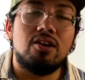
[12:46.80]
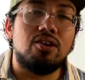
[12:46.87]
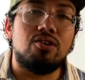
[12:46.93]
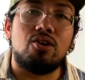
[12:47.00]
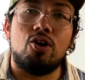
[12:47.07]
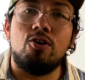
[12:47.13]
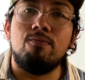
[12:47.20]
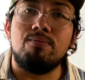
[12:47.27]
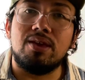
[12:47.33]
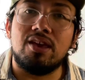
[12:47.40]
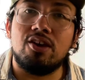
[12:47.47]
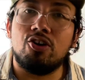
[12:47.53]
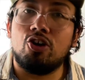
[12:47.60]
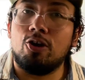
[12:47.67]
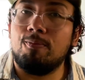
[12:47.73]
go
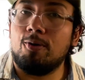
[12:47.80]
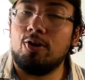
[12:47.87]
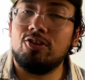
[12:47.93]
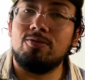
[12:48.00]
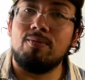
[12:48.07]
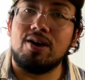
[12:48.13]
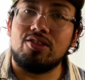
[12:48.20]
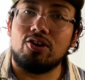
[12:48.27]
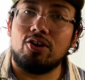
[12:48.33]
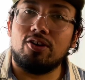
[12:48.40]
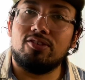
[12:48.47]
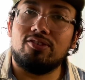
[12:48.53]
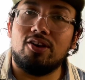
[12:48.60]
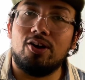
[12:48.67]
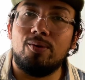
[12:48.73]
meet her birth mother.
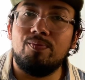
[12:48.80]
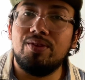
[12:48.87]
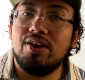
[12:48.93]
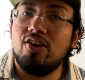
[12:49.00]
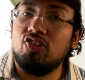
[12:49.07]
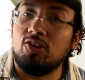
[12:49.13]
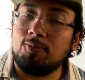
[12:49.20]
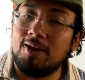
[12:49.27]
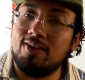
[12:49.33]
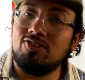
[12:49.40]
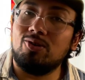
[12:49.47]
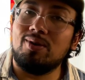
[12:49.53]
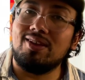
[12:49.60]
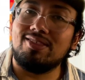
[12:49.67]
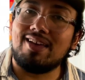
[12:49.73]
So just plan on
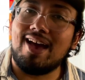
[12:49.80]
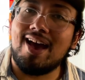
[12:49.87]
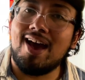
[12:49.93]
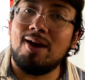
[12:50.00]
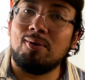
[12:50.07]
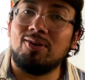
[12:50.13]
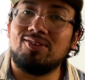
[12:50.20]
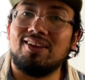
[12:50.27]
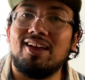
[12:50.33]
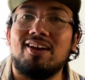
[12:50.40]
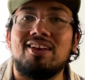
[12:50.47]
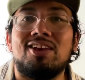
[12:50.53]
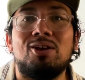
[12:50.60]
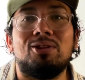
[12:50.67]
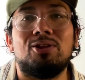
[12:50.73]
doing that. And also get a
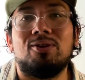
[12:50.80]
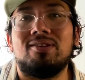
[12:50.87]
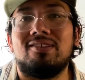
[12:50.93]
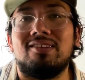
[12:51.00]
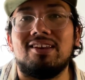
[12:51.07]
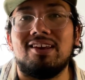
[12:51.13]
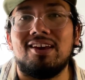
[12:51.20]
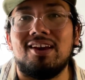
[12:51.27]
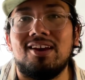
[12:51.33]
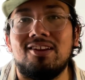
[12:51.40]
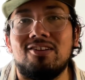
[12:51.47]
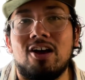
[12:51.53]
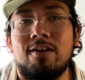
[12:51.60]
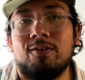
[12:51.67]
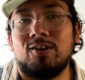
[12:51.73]
cute little scene
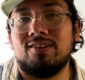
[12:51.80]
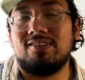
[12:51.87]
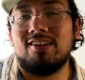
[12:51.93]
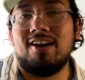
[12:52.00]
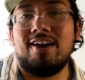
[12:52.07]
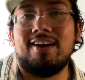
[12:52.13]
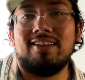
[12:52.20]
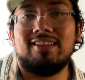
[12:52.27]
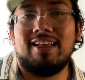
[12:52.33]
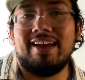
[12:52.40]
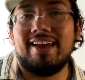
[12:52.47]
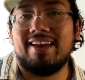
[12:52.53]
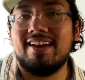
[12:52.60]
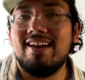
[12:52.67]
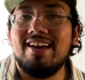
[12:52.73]
of her son,
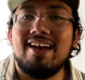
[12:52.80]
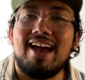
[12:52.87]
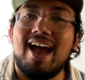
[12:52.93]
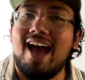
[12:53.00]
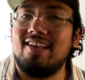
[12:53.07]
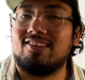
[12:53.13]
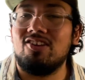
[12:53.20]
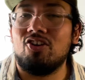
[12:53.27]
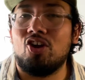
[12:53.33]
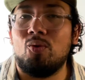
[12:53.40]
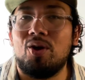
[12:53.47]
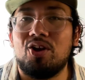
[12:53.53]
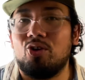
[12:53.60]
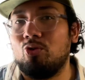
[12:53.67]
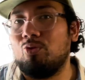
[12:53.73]
like, asking her
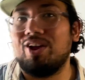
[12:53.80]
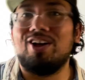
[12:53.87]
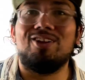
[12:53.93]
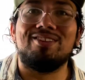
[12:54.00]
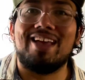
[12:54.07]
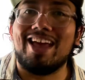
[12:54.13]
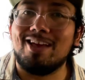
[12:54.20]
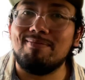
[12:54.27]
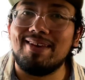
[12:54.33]
what her real name